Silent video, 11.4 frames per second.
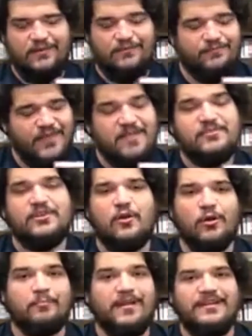famous
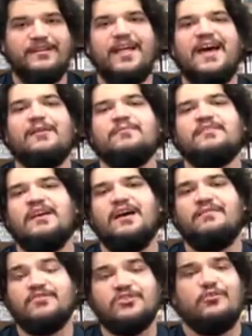artwork by Neil Adams,
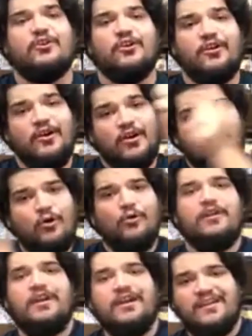the Joker
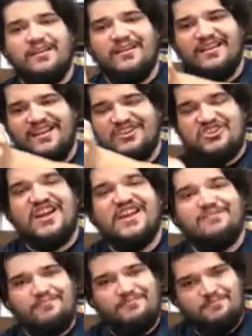holding a giant
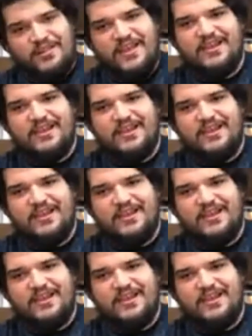playing card.